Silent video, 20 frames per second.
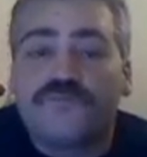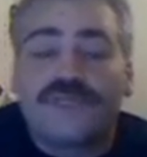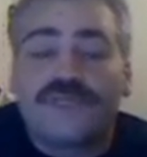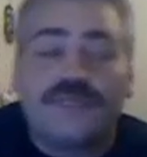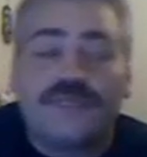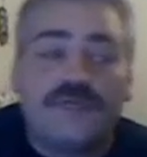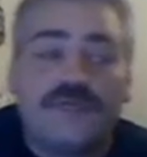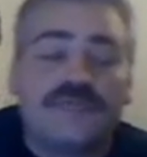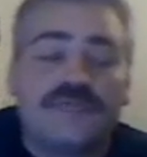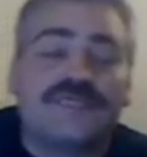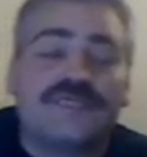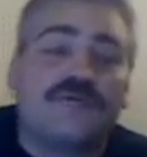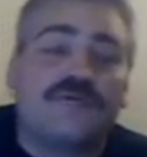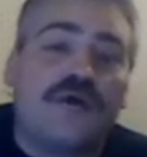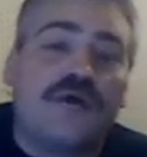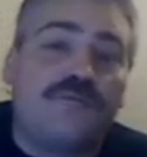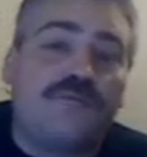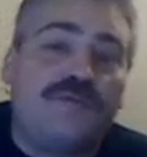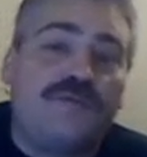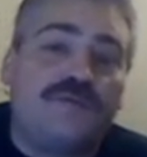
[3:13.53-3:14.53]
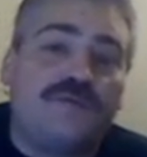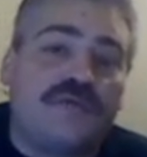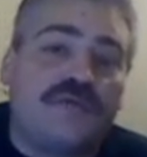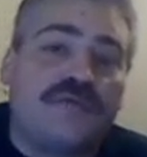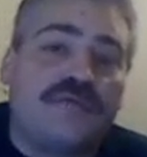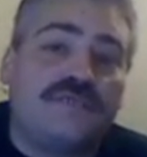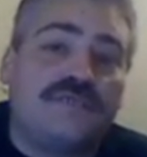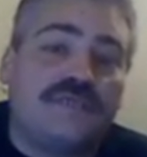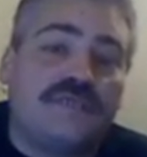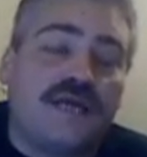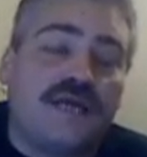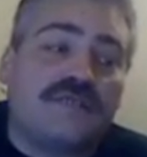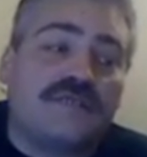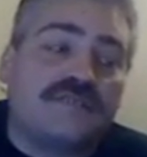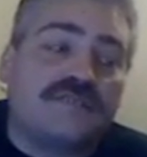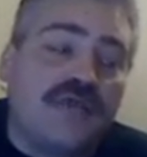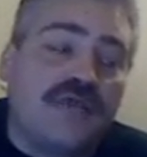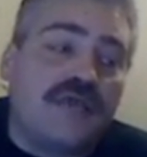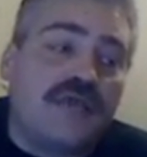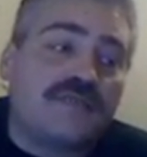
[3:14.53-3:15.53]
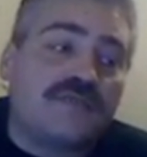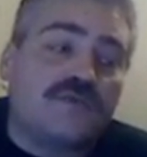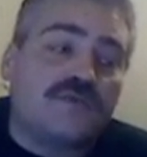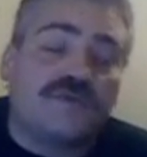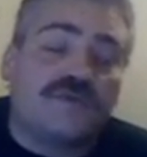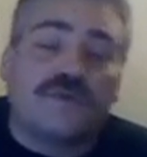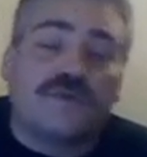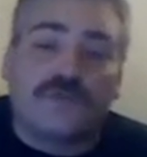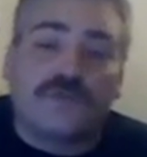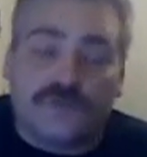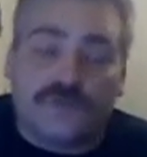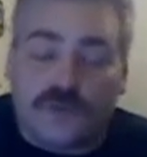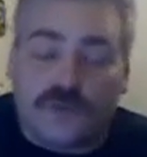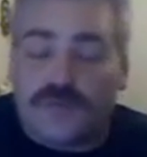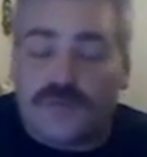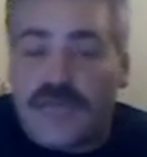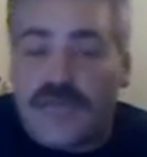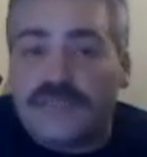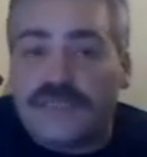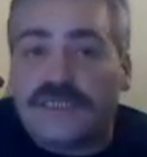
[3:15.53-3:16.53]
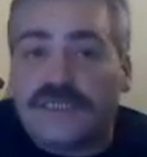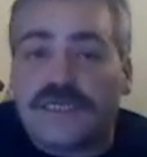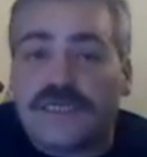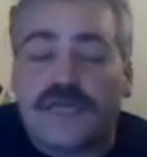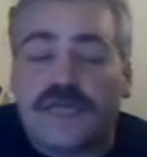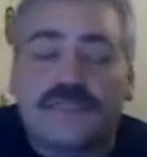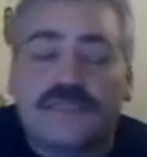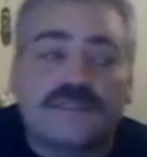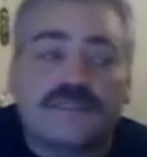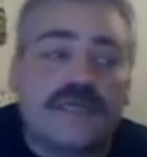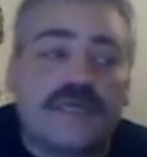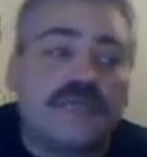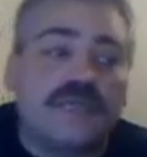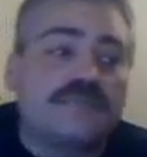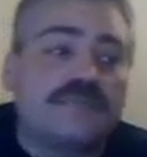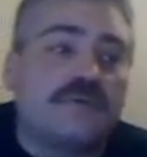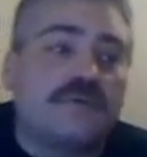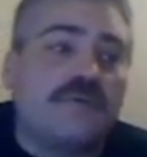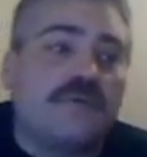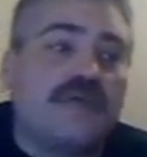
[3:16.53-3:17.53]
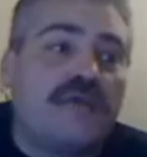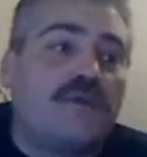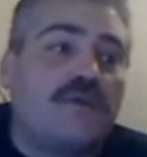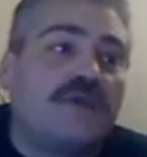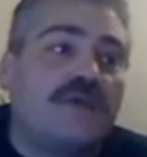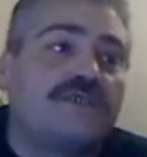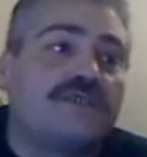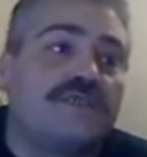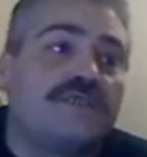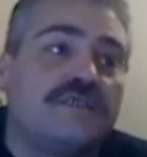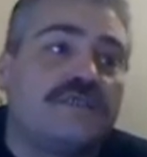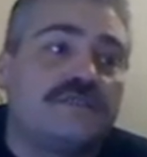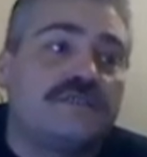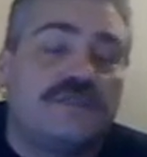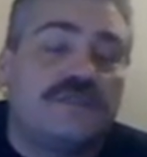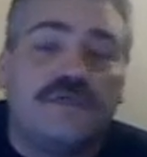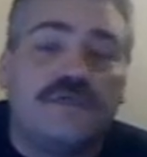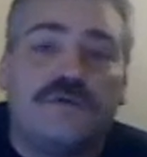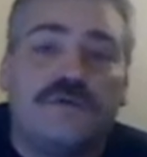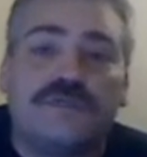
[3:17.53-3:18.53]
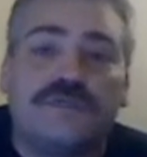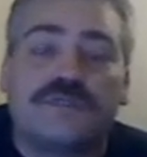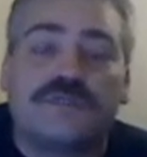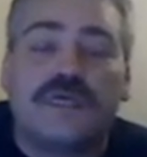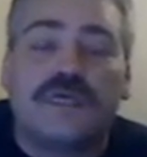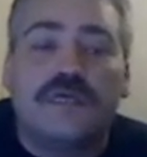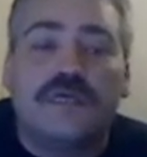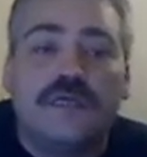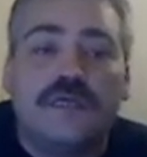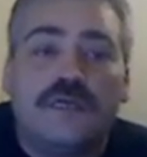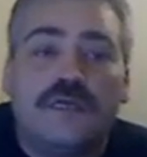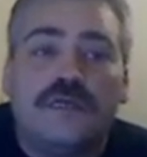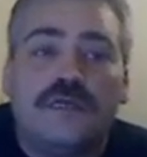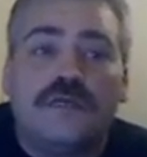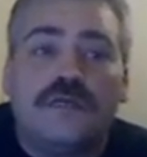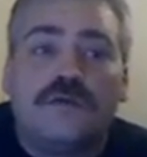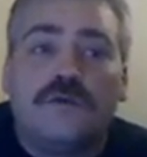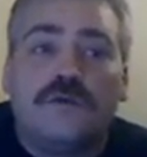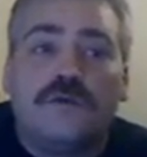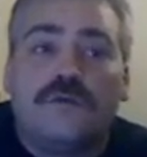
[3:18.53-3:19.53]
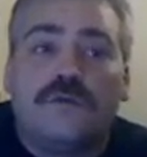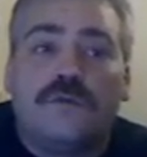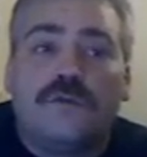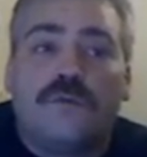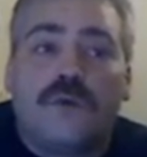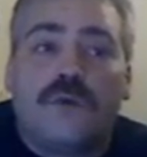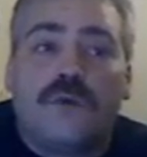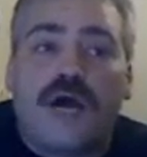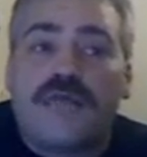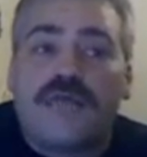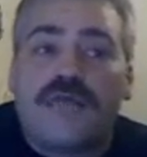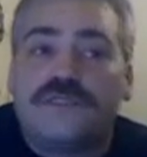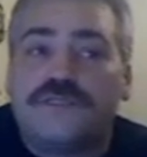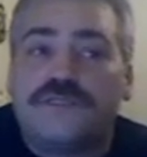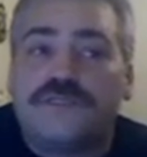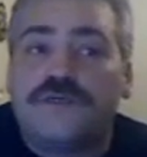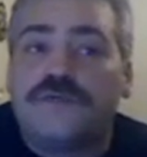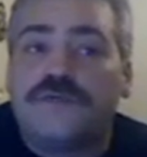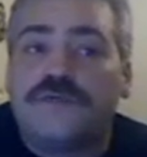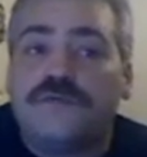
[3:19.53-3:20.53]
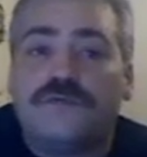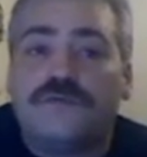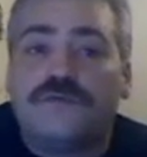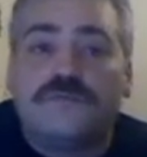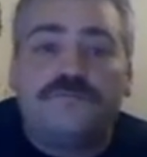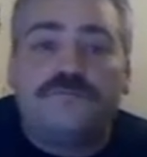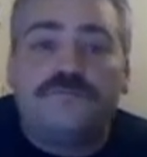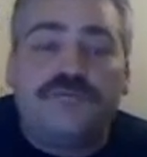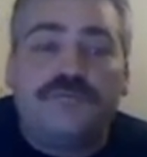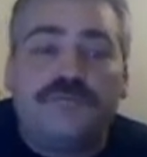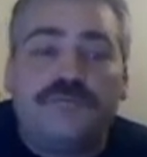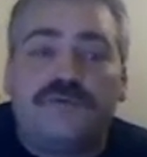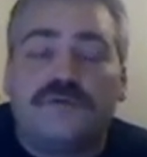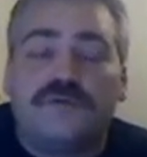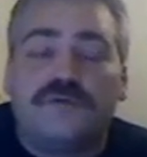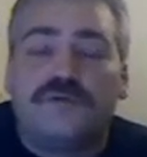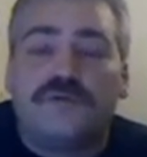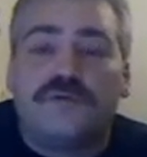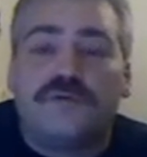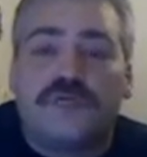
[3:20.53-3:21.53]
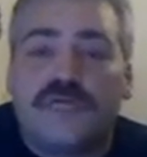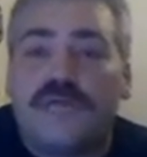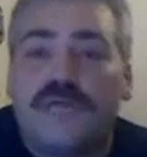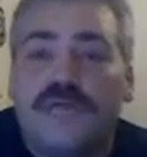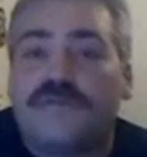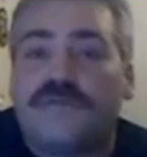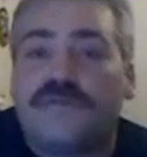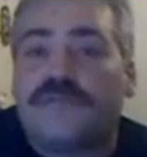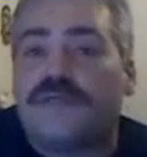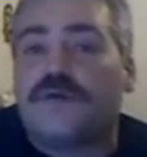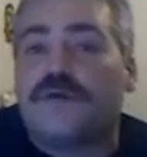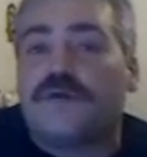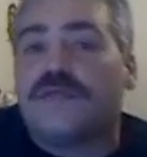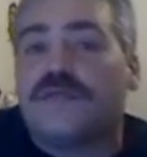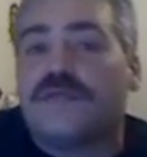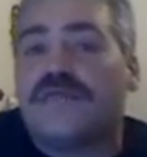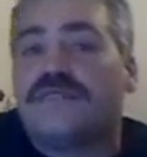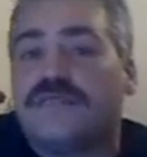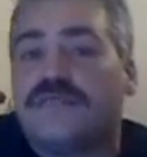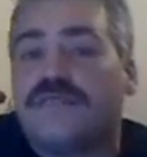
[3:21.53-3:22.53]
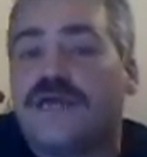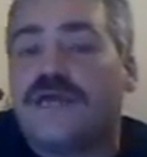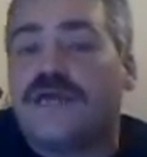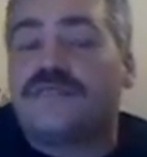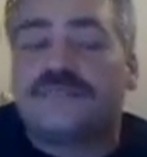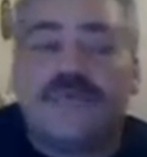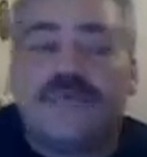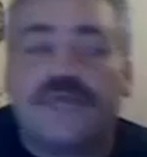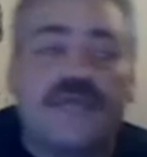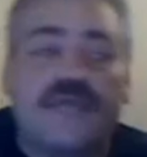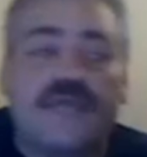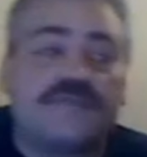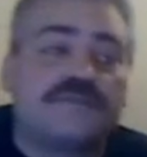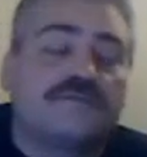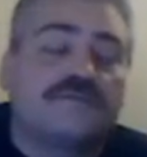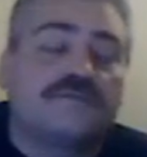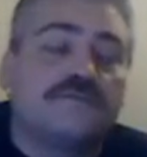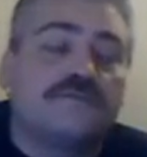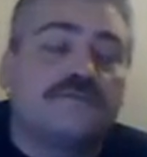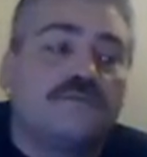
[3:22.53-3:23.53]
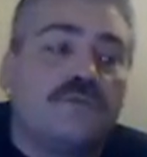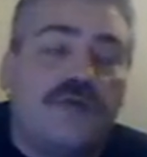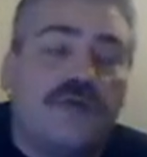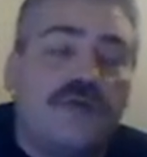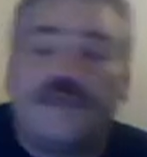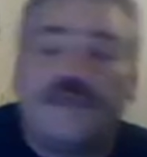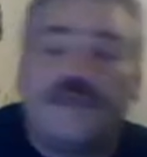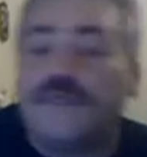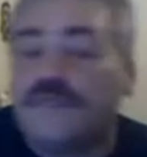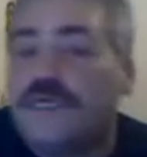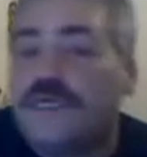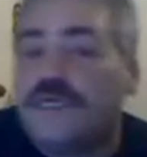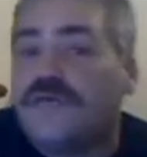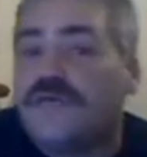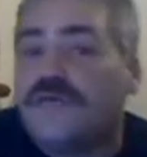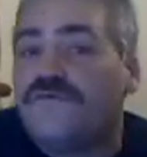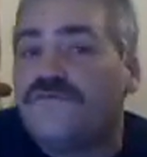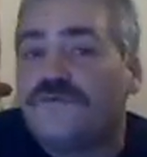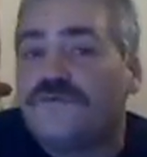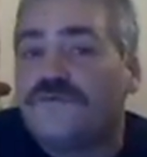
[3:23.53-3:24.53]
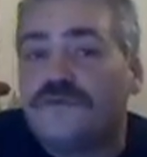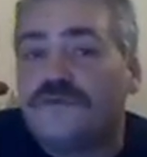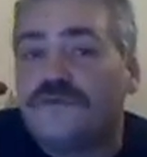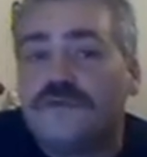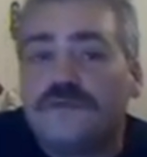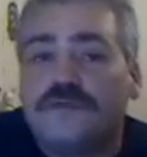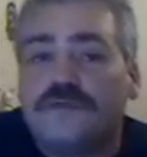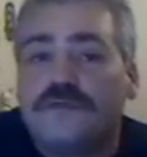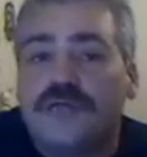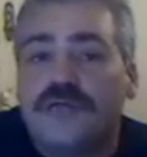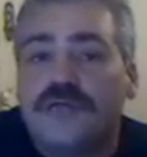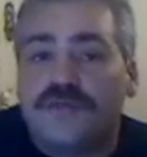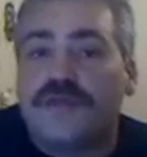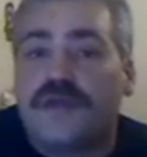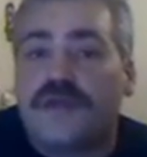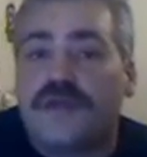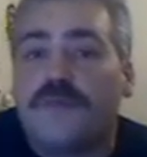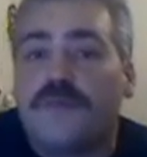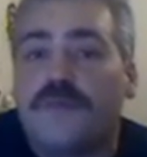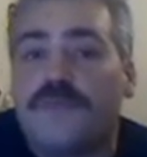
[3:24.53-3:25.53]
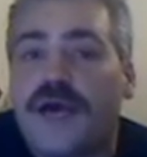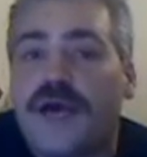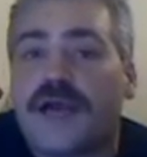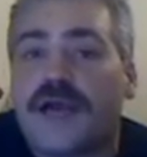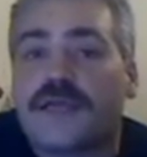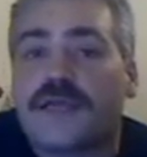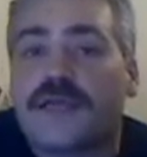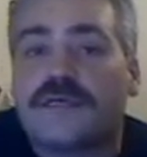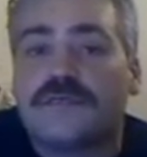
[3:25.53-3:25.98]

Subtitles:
You can say why people hate the United States or don't like the United States, but my question to you is, why do people who claim that they don't like the United States, why do they leave and then come back?